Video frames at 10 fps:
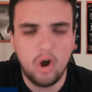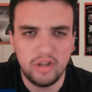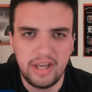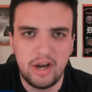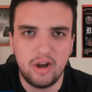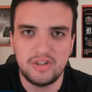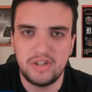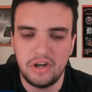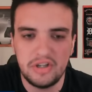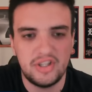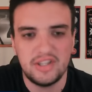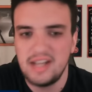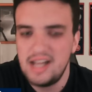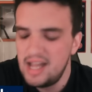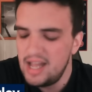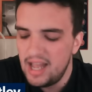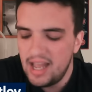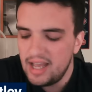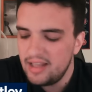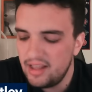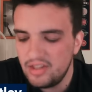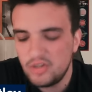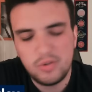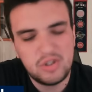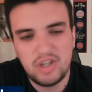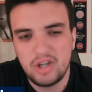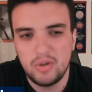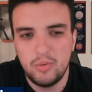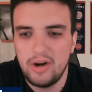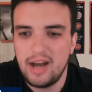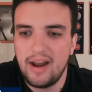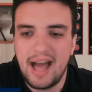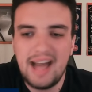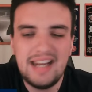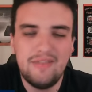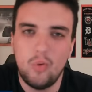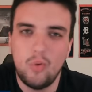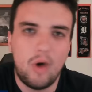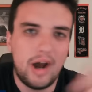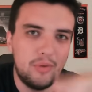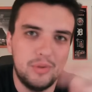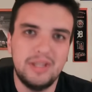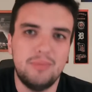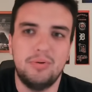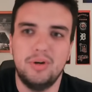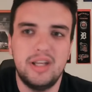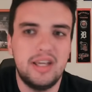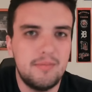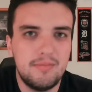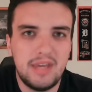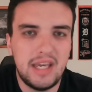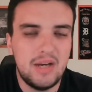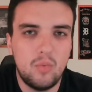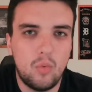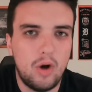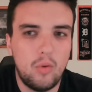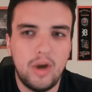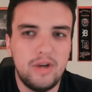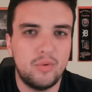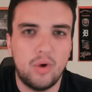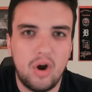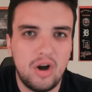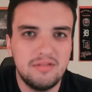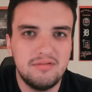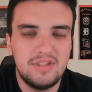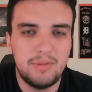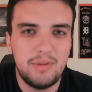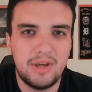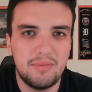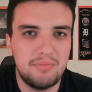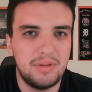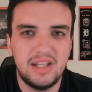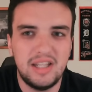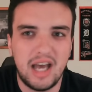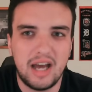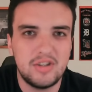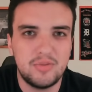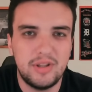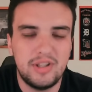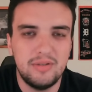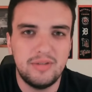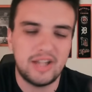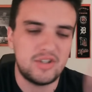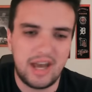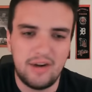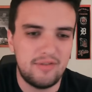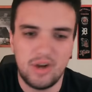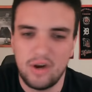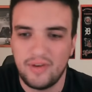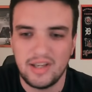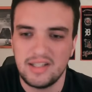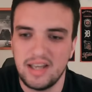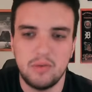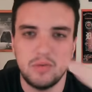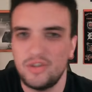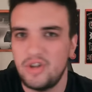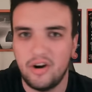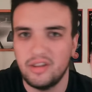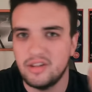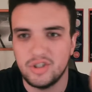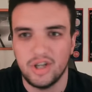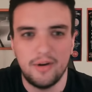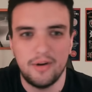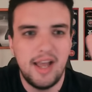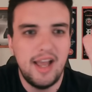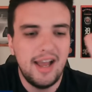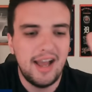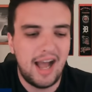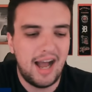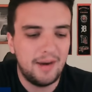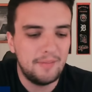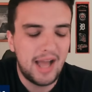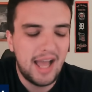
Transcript: in all seriousness, this was such a weird outing. I didn't even want to really put him in what went wrong, to be completely honest with you. I don't even know if I said. We're starting the show. I